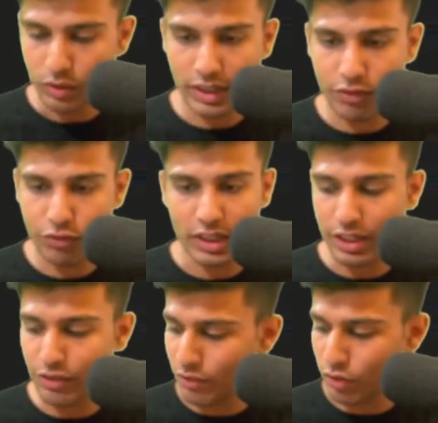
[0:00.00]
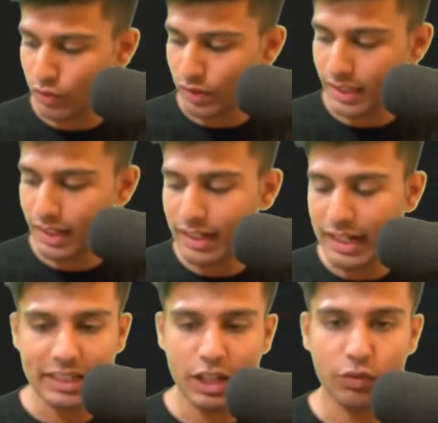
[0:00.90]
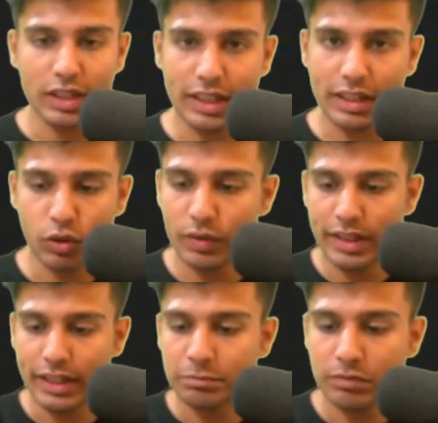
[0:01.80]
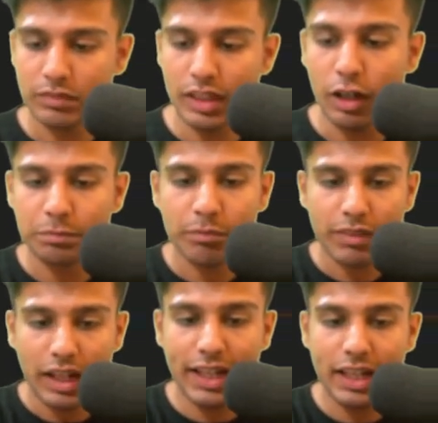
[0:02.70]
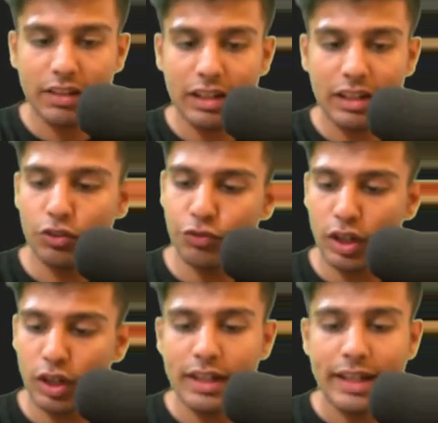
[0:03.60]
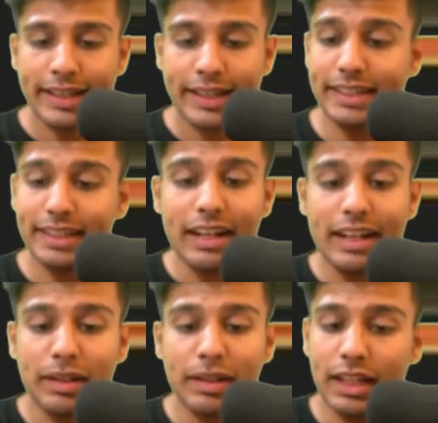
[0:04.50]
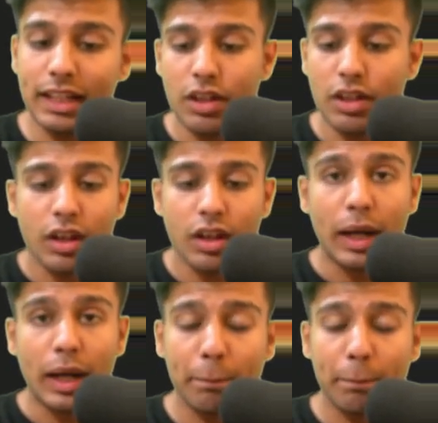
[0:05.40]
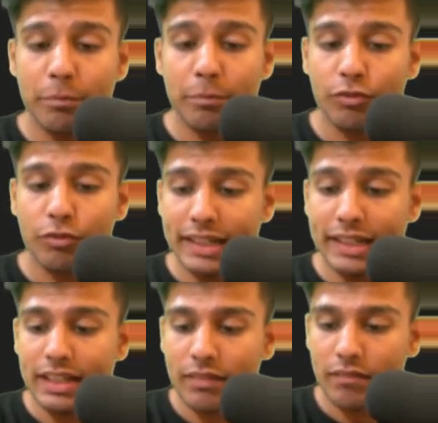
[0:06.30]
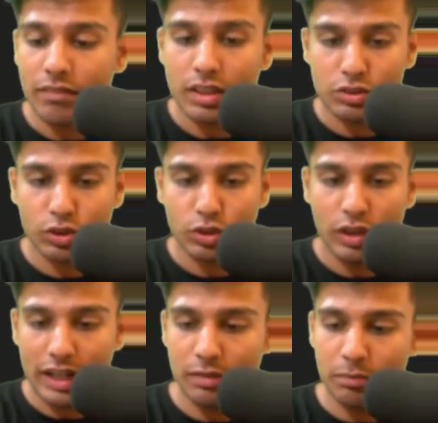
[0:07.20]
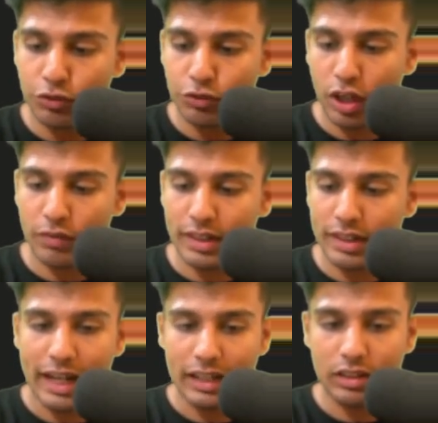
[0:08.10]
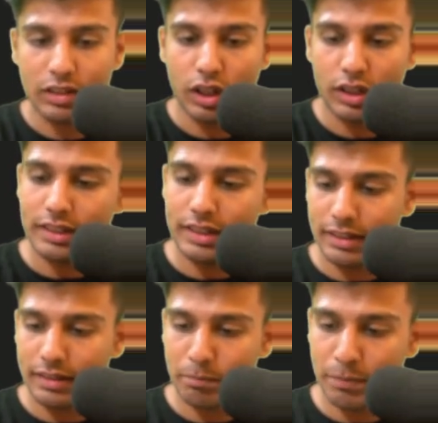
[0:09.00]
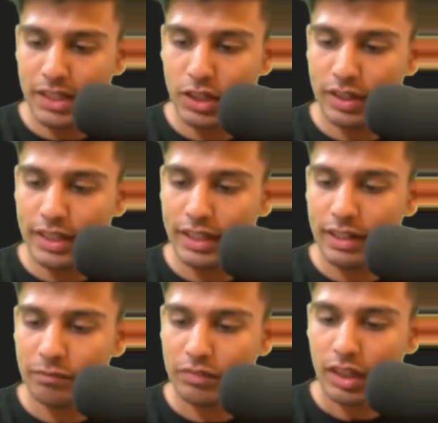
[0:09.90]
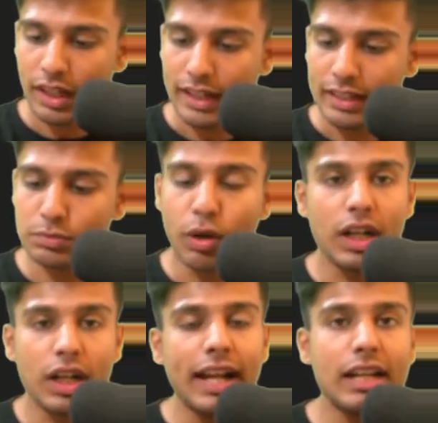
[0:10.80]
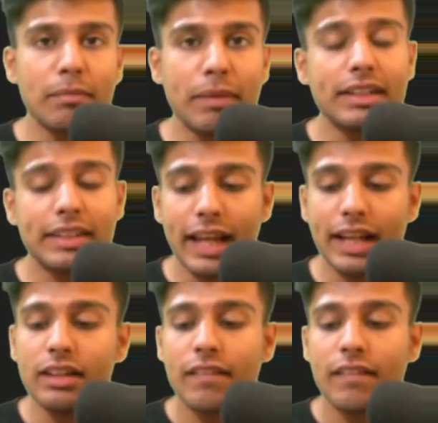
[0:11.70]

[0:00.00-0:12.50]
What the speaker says: 45 over here and 90 over here. Now again I'll look for greater element than 80. So I'll move forward. I'll got P over here, and smaller element than